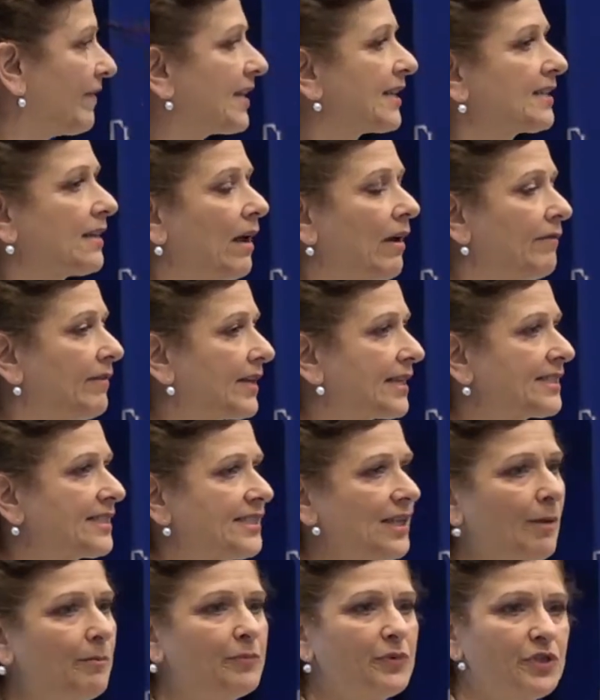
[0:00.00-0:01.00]
of, of
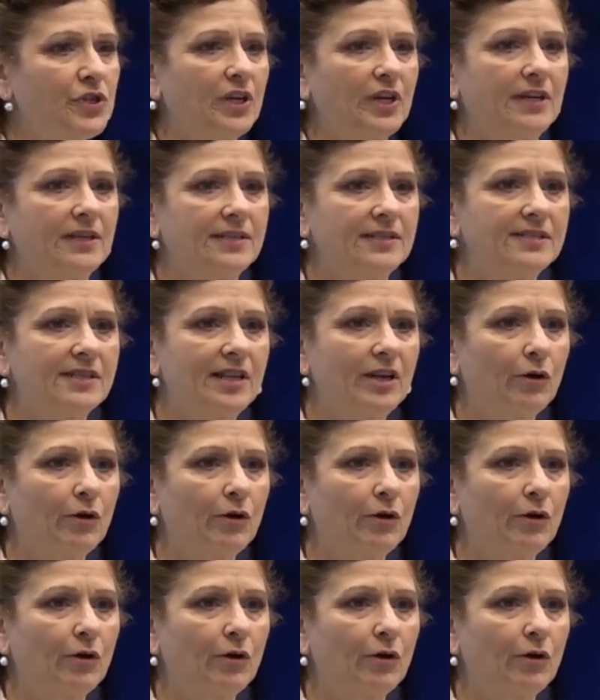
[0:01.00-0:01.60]
exceptions.